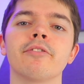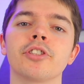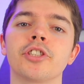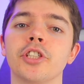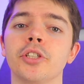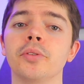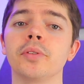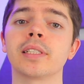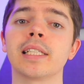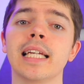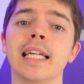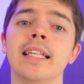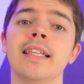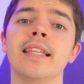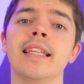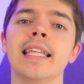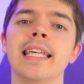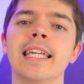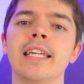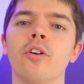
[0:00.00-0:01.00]
reduced
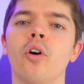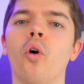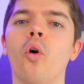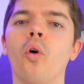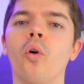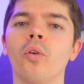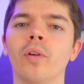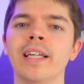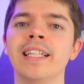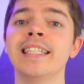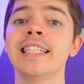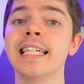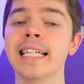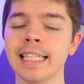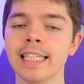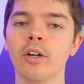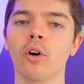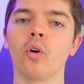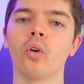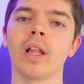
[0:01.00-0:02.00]
in
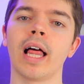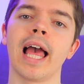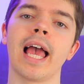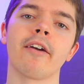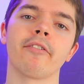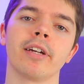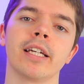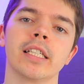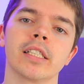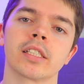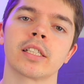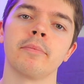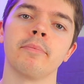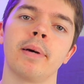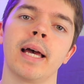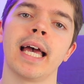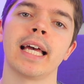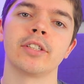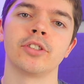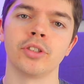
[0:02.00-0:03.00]
nearly all areas
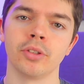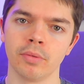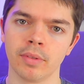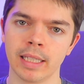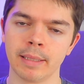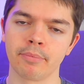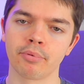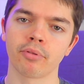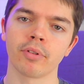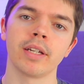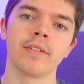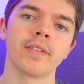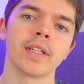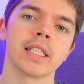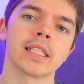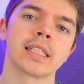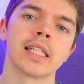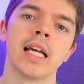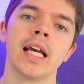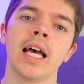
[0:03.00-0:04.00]
compared to the
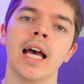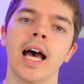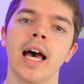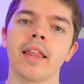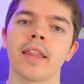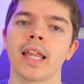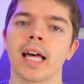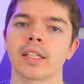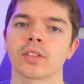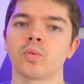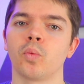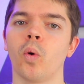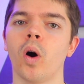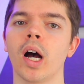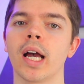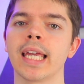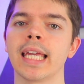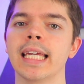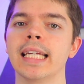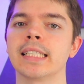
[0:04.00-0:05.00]
previous, and that's
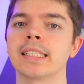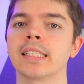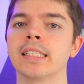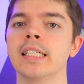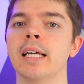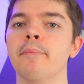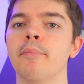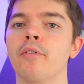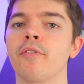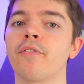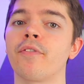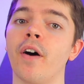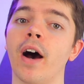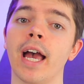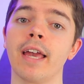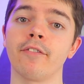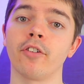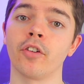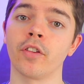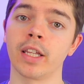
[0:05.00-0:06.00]
why it's number
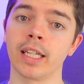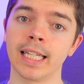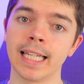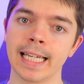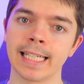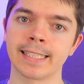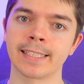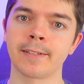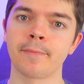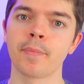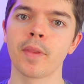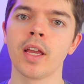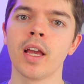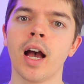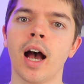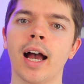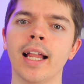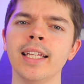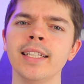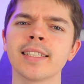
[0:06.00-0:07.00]
5 on the list.
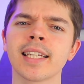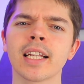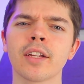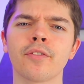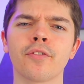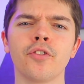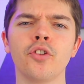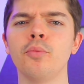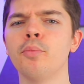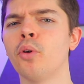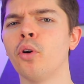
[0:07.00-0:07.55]
I need to get a few